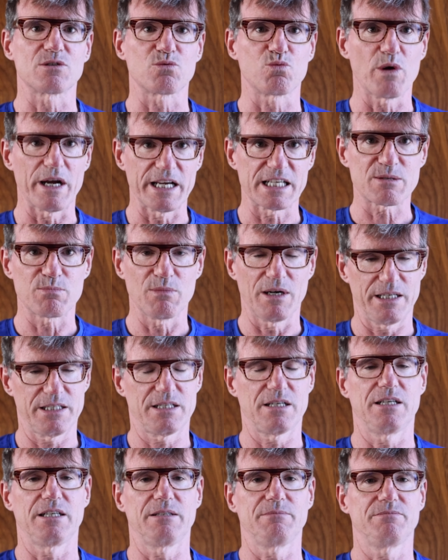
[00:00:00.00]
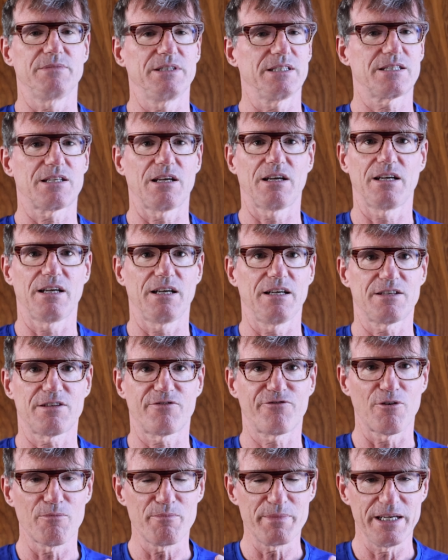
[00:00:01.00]
is waste my time.
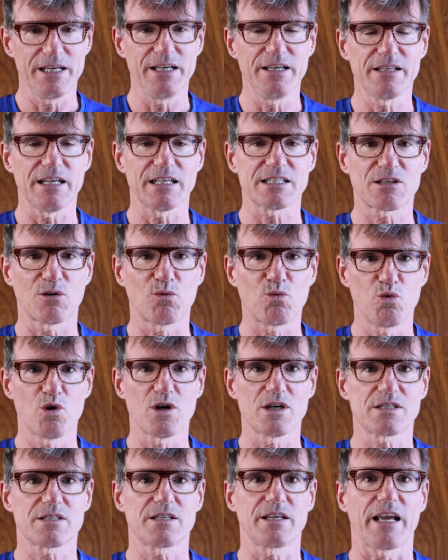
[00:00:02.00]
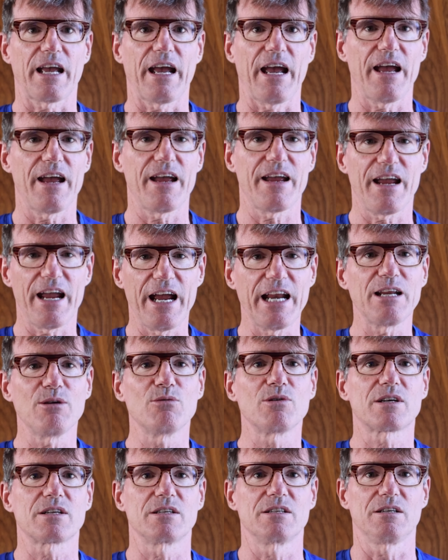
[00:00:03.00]
For me, that's the worst thing
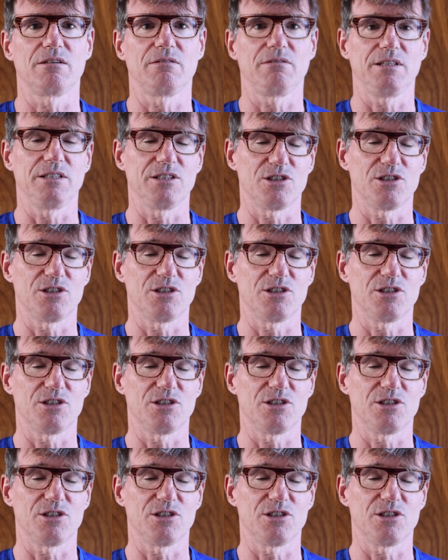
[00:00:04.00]
anyone can do.